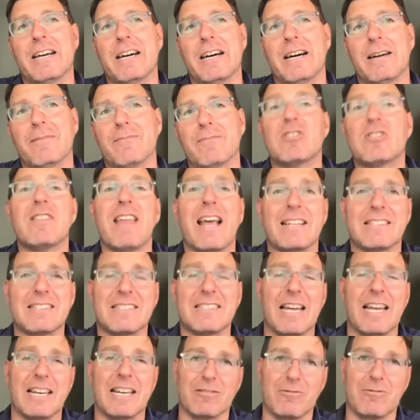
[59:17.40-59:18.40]
So
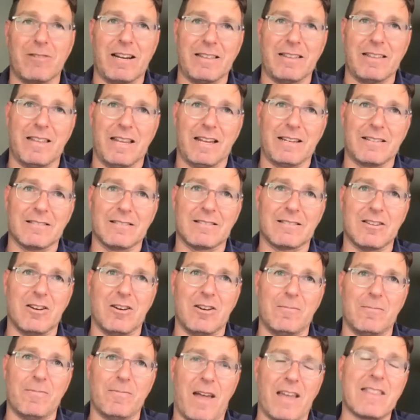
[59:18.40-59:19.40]
that's not a great thing.
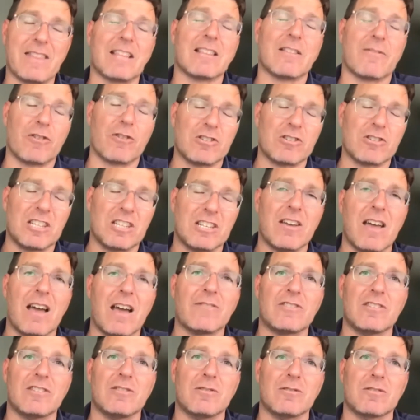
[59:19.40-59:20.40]
So I think the first thing you
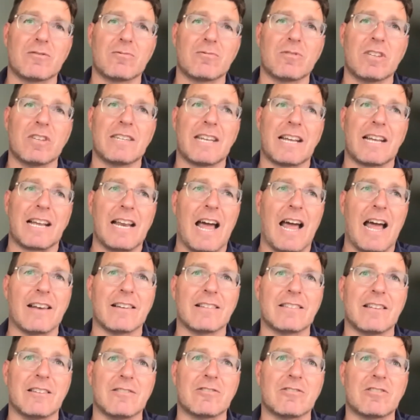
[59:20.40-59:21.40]
have to do is really take an
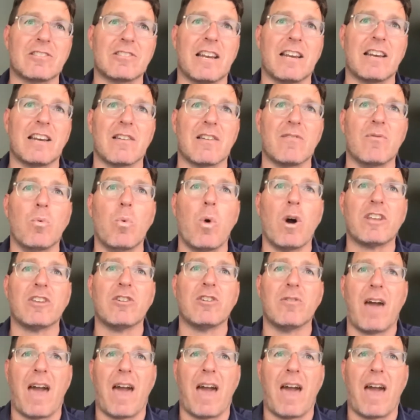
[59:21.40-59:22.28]
honest understanding of what you